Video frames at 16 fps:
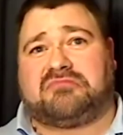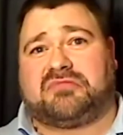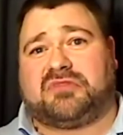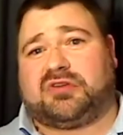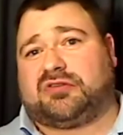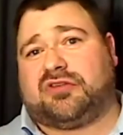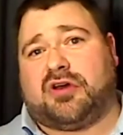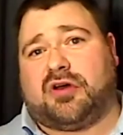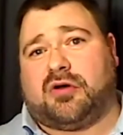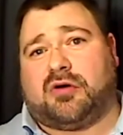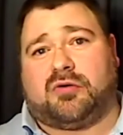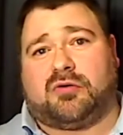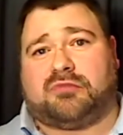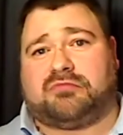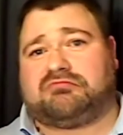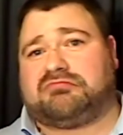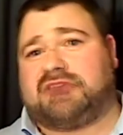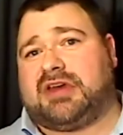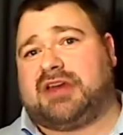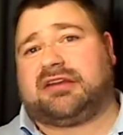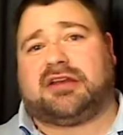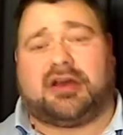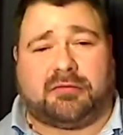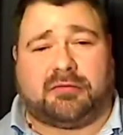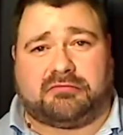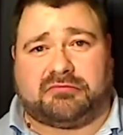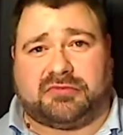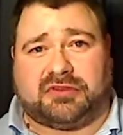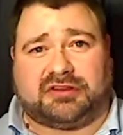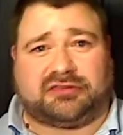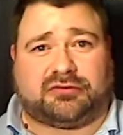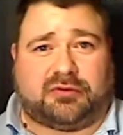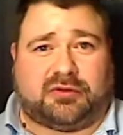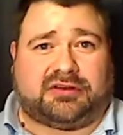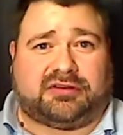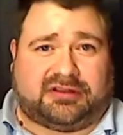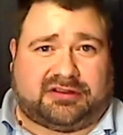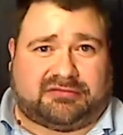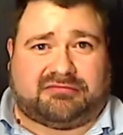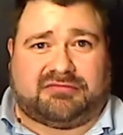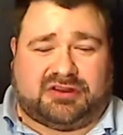there's no income that's going to,